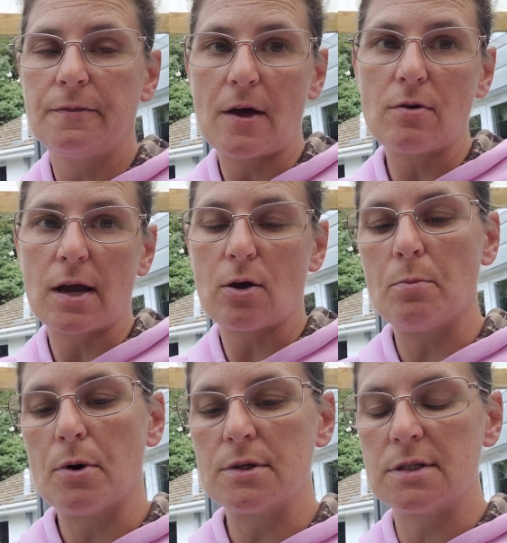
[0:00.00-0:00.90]
They'll get
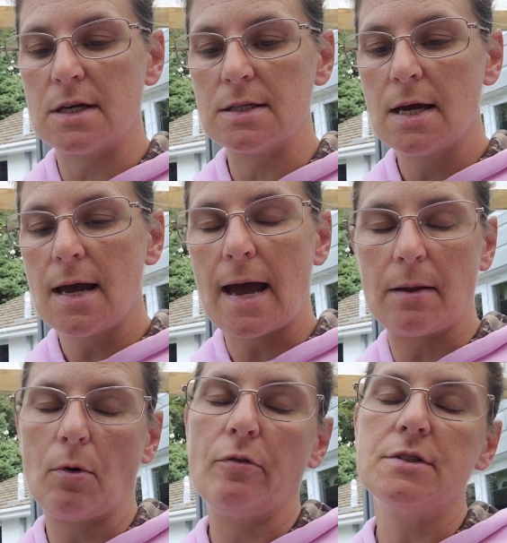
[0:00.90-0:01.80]
composted,
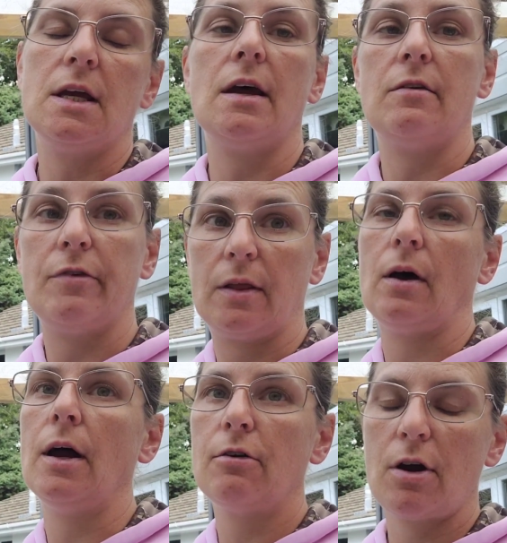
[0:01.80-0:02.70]
and obviously anything
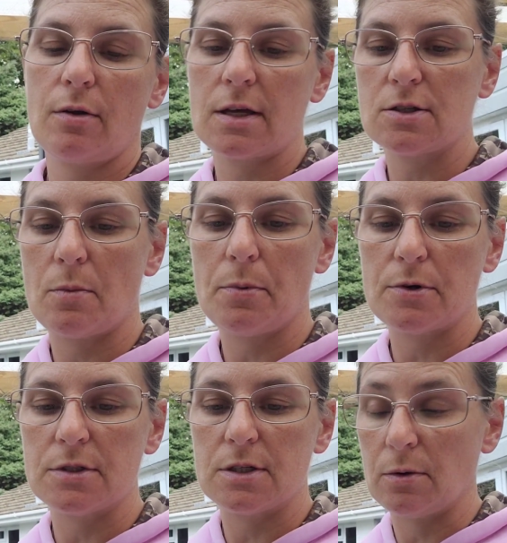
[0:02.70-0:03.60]
that I grow gets
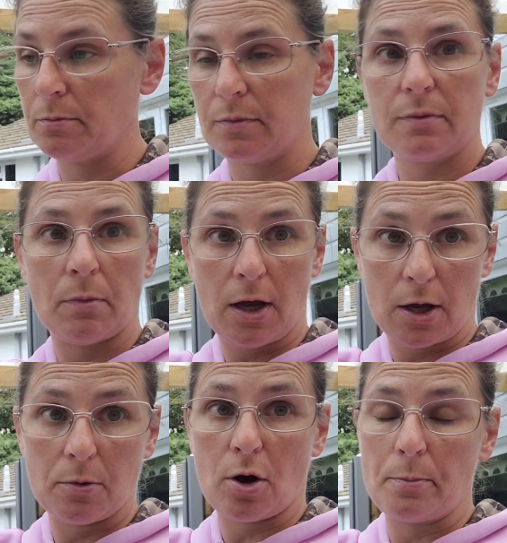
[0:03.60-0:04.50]
composted on my
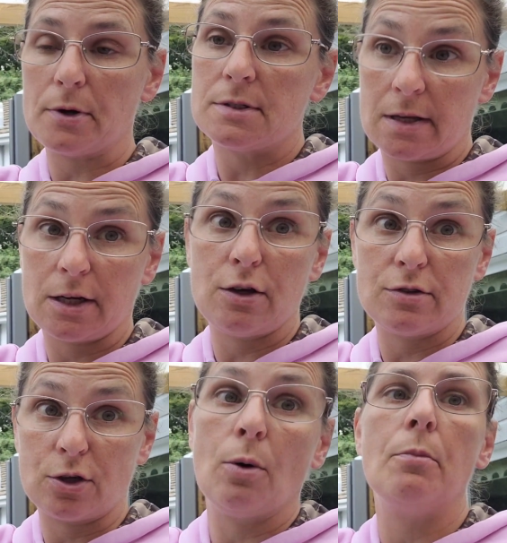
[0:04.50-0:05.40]
home compost, and I
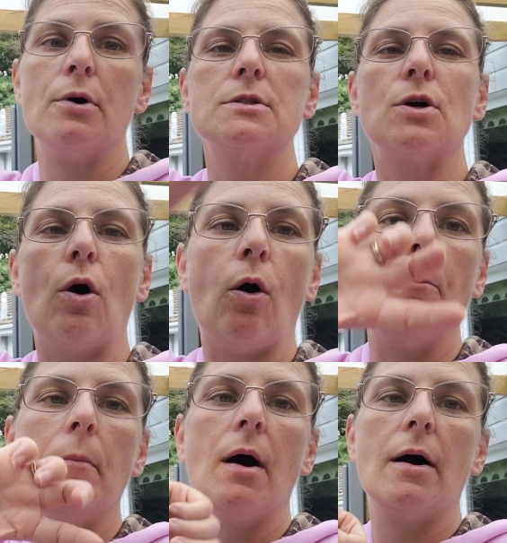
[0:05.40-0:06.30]
use the compost
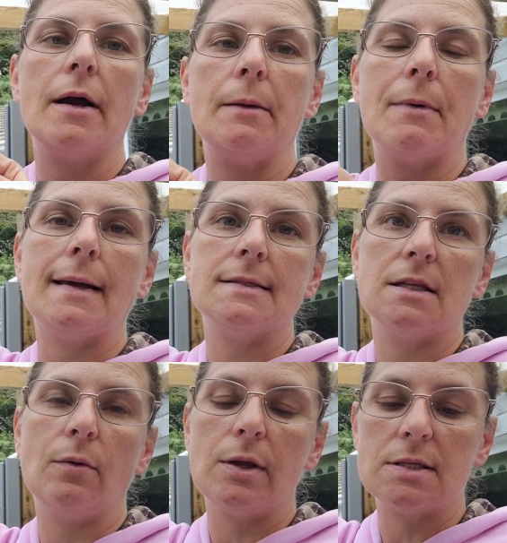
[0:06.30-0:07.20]
on my beds
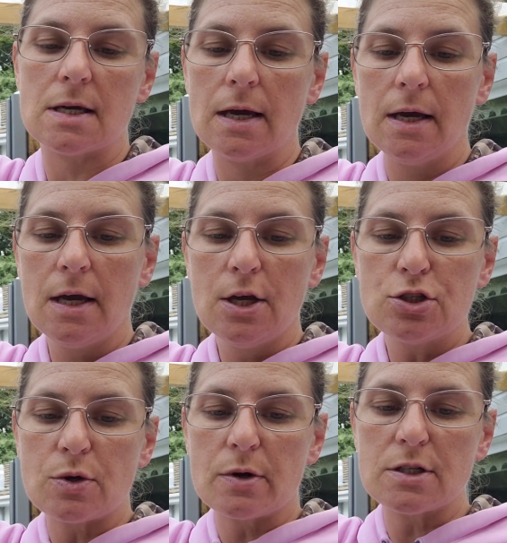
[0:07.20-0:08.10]
in the winter.
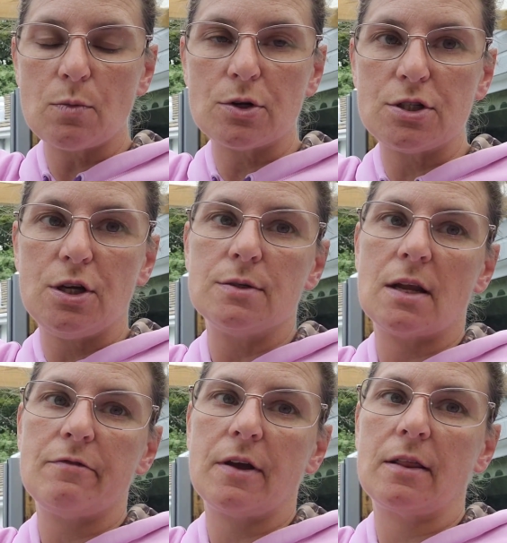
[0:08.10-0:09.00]
So I don't want to use
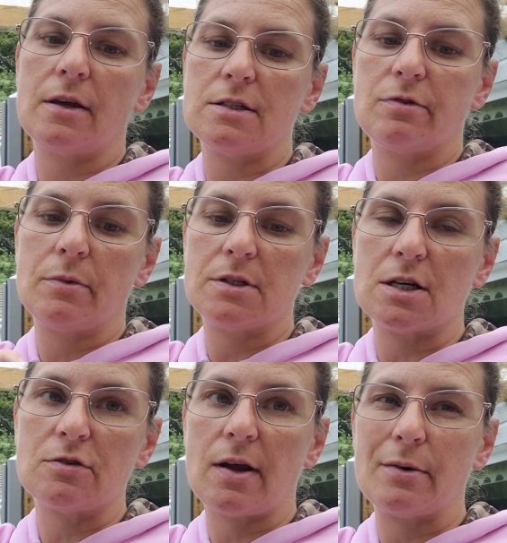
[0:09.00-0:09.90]
anything that is from the
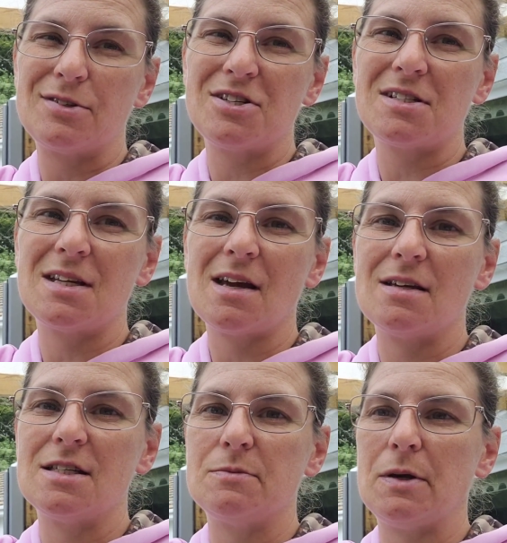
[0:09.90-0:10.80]
Dutch flowers, just in
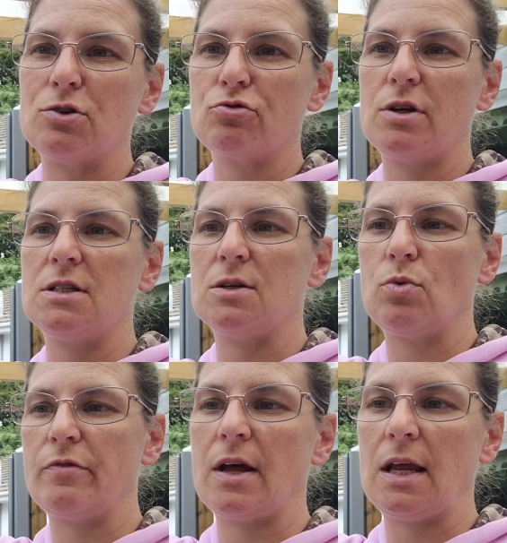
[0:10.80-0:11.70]
case it's been treated
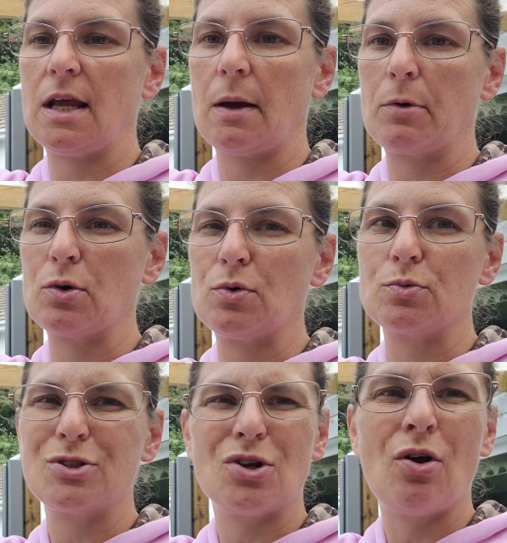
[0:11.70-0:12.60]
with any
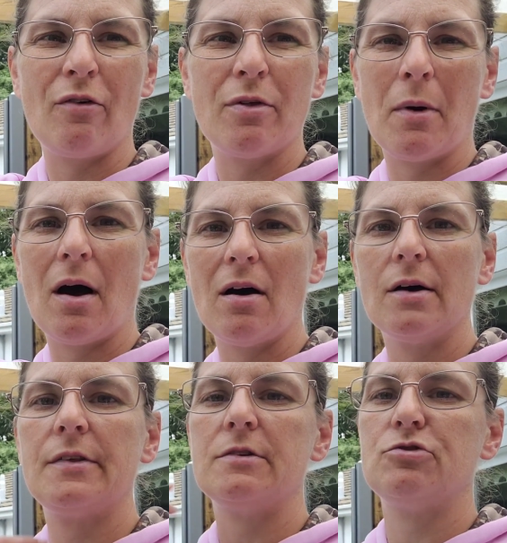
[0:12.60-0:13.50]
chemicals, which a lot of them
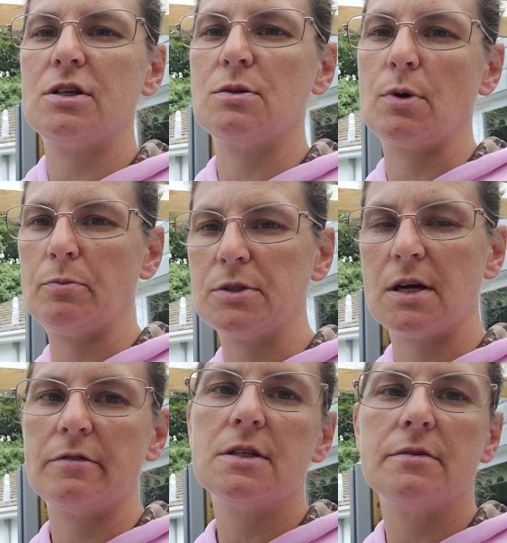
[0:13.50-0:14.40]
are. They're treated with
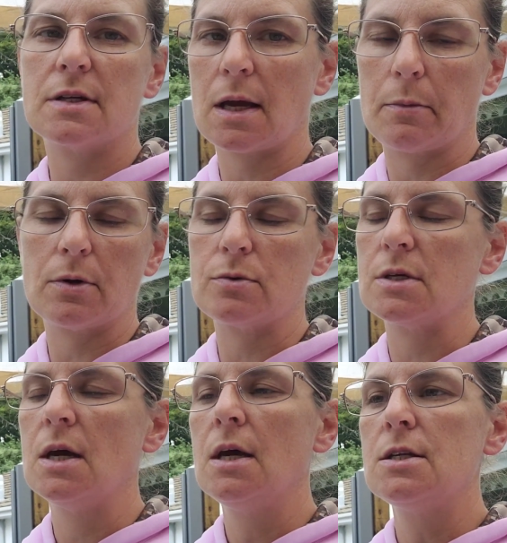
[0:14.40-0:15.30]
preservatives and
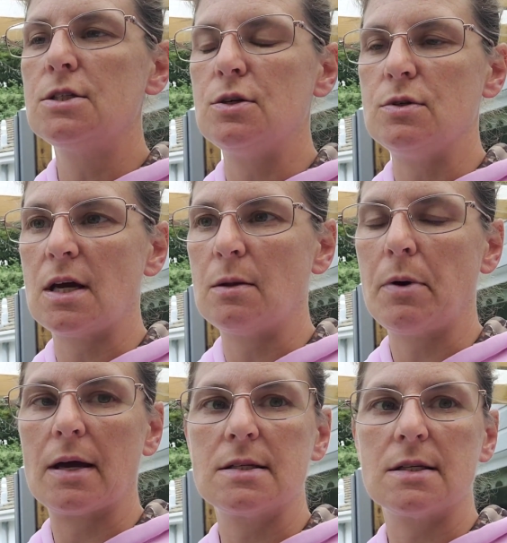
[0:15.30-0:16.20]
chemicals to take the
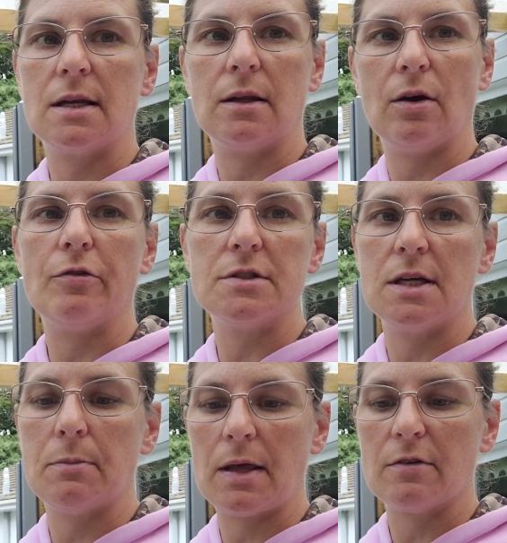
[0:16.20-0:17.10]
pests and
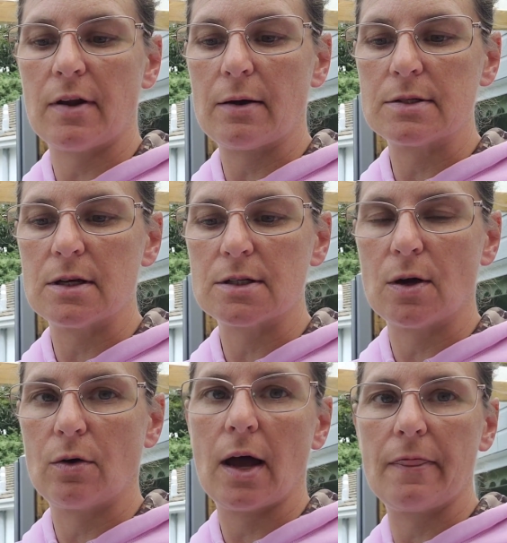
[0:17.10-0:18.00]
obviously make the flowers last
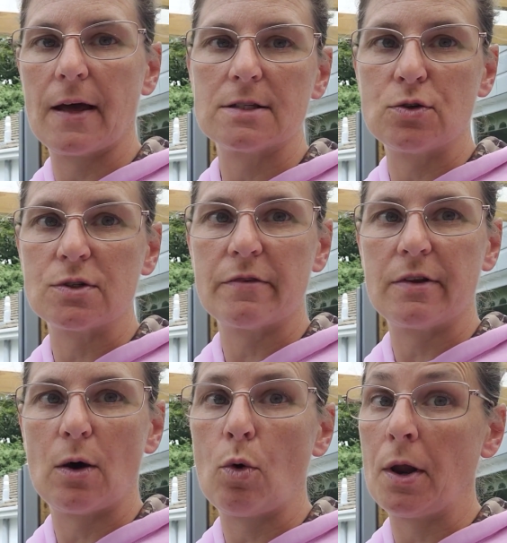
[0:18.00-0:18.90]
longer, and that's not
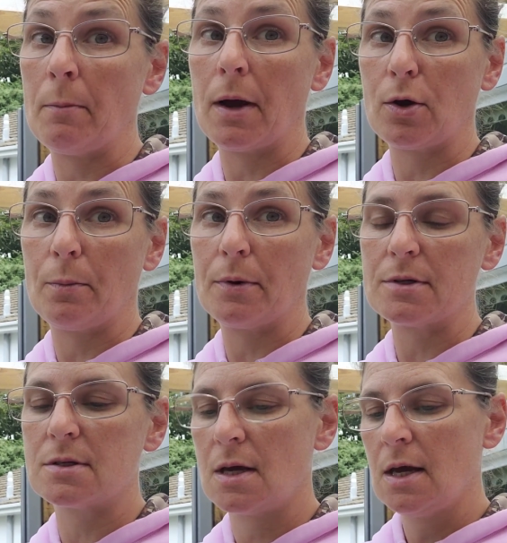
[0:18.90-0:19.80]
something I want in my
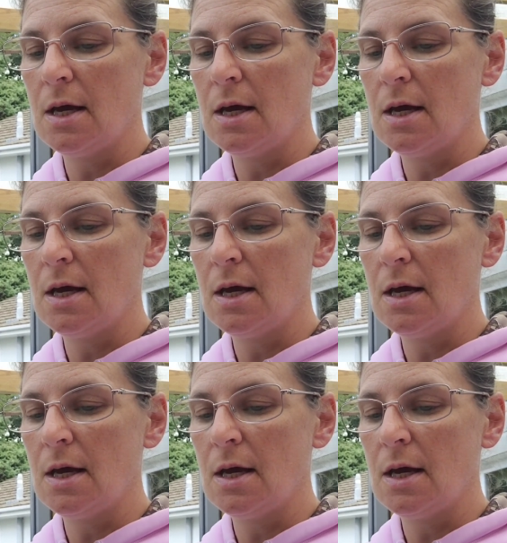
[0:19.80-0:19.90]
compost.